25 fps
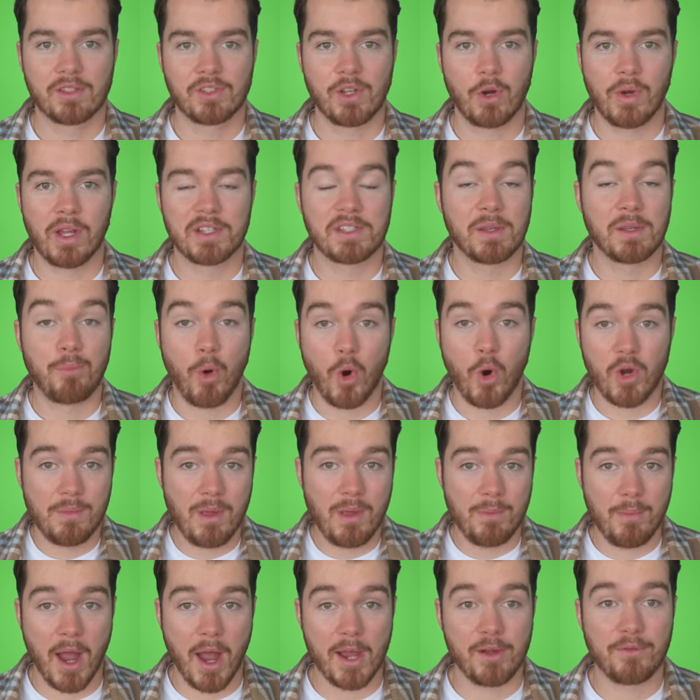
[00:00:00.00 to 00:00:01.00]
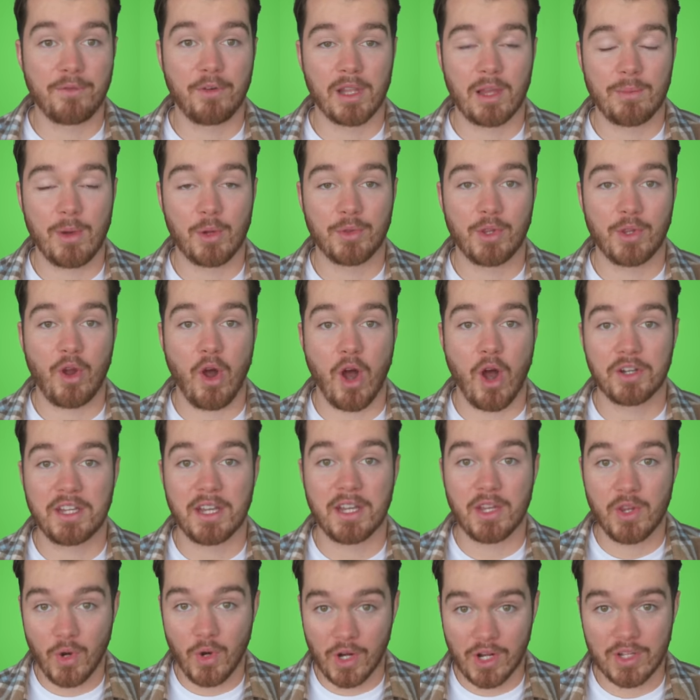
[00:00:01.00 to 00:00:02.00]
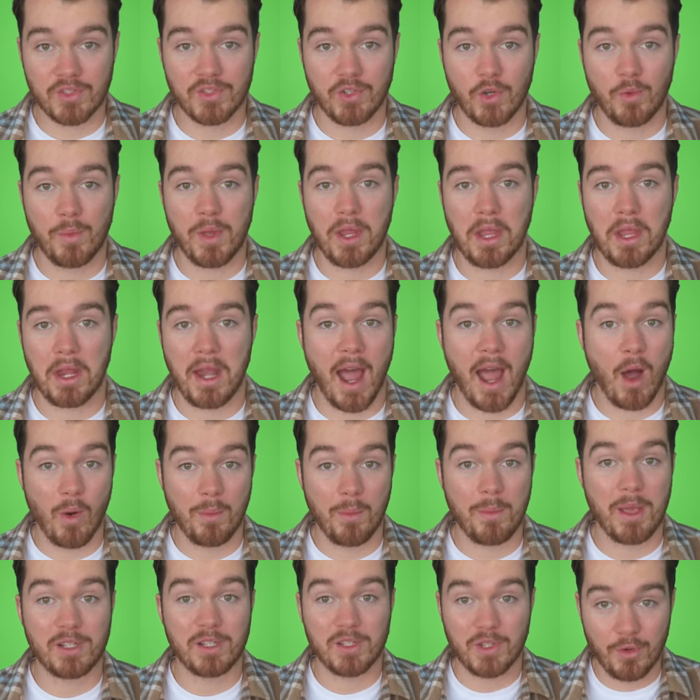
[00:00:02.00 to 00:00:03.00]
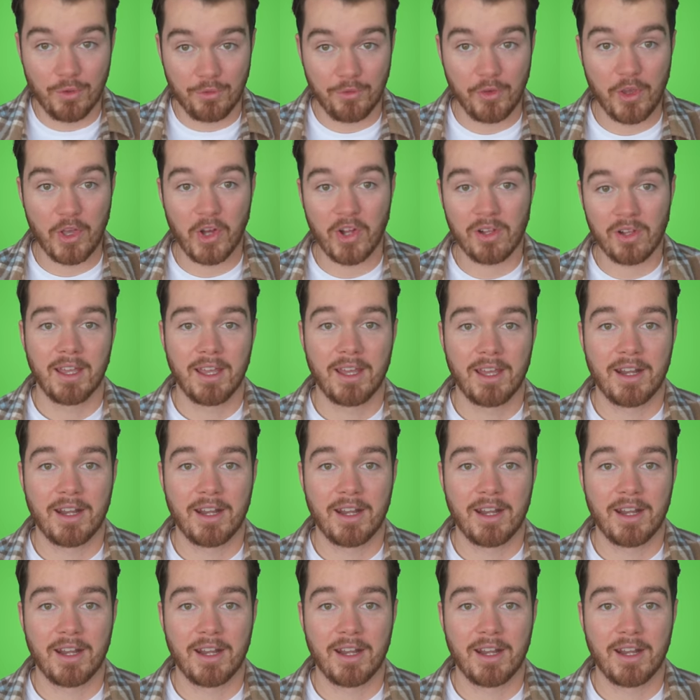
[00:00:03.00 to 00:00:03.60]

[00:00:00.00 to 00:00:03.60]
So it's important to be mindful about the content you're consuming and how it makes you feel.